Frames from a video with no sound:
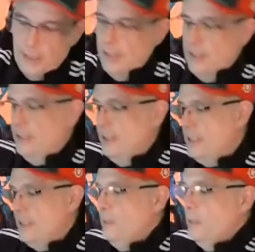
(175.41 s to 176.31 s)
Well, let's
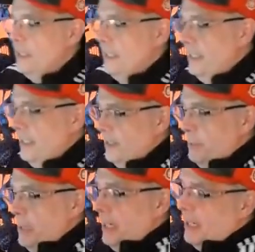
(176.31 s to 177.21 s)
see what's in the other
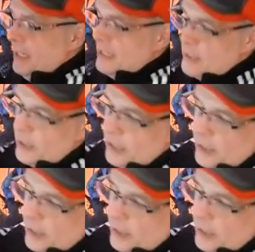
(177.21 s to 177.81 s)
bag. I, I